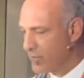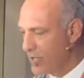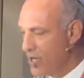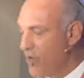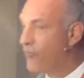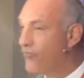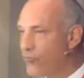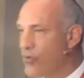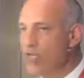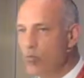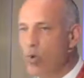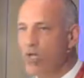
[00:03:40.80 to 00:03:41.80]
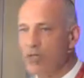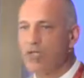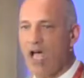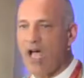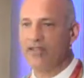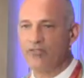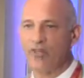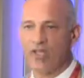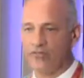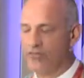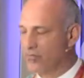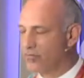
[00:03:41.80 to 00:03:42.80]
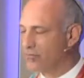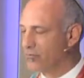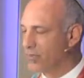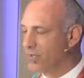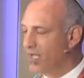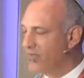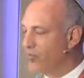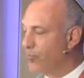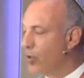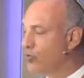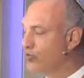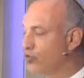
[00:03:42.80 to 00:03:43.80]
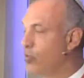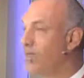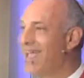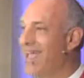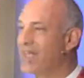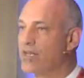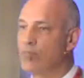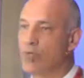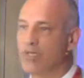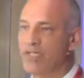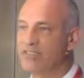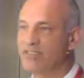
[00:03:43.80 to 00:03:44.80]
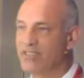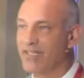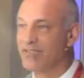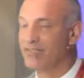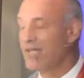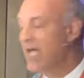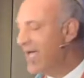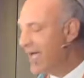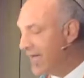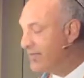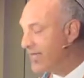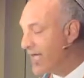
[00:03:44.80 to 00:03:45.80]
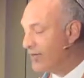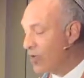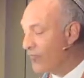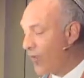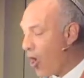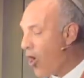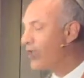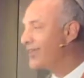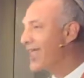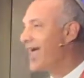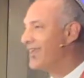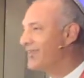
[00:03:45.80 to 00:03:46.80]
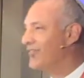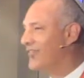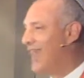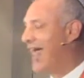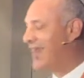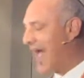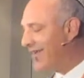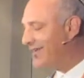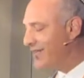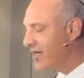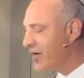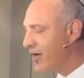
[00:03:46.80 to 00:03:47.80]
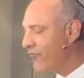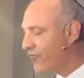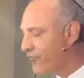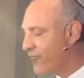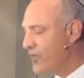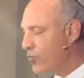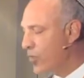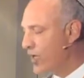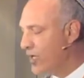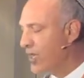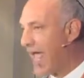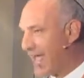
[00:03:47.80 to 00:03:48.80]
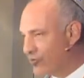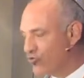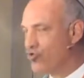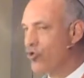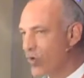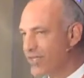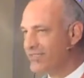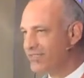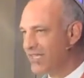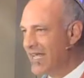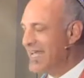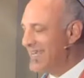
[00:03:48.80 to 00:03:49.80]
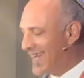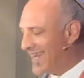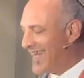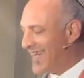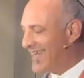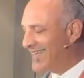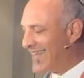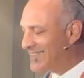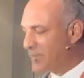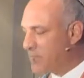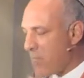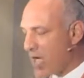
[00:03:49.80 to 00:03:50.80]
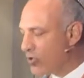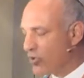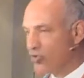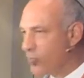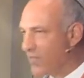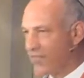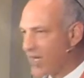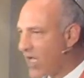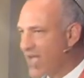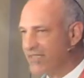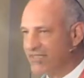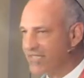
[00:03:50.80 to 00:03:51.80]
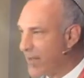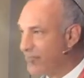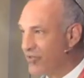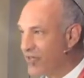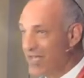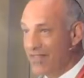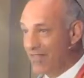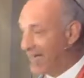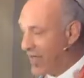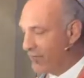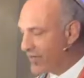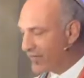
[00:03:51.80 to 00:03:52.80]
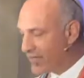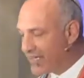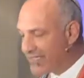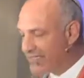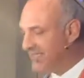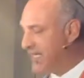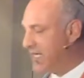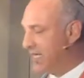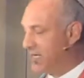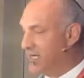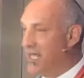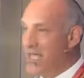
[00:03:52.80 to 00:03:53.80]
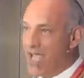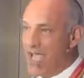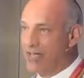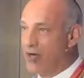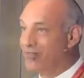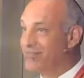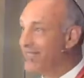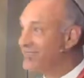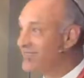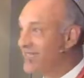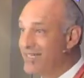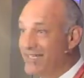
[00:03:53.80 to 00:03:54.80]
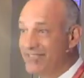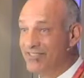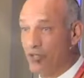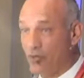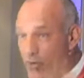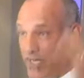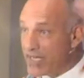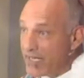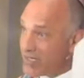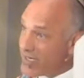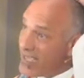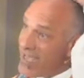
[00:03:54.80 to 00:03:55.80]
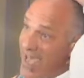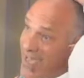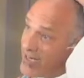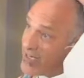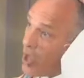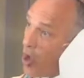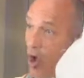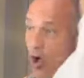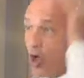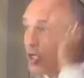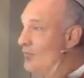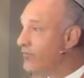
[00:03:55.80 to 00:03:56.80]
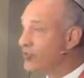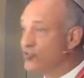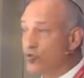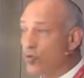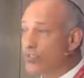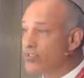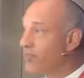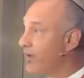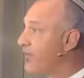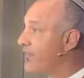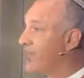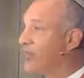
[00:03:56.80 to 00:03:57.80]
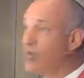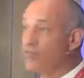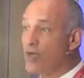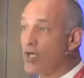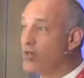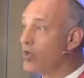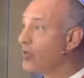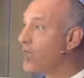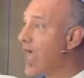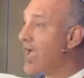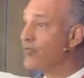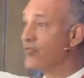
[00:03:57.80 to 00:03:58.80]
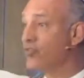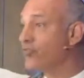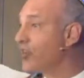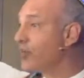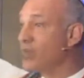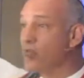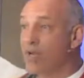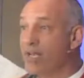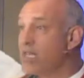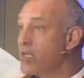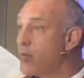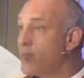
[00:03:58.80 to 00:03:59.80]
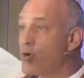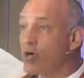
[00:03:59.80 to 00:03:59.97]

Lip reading: Free will guides us, as opposed to an animal instinct. And yet, of all nights, that idea of free will and choice, it gets muddled with the concept that everything is seen and our destiny is decreed and all of the stories of everything we've done in our lives is going to be written in a book